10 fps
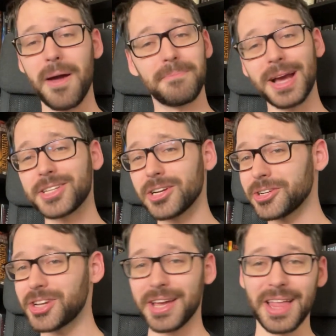make sure
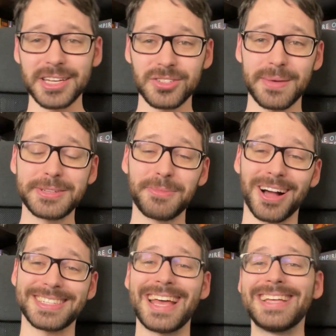you're checking that description
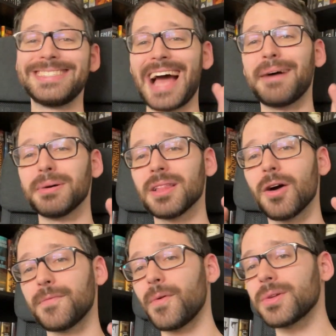box down
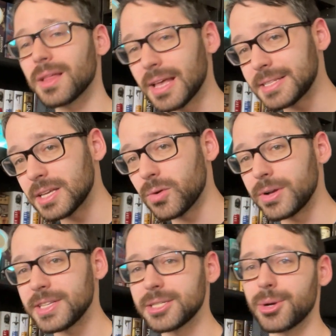below for the link to the
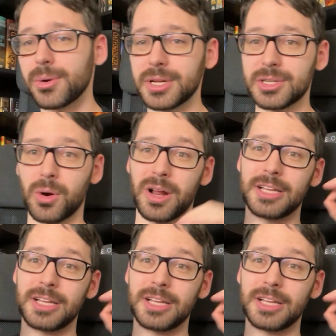Wizardly Duo Discord,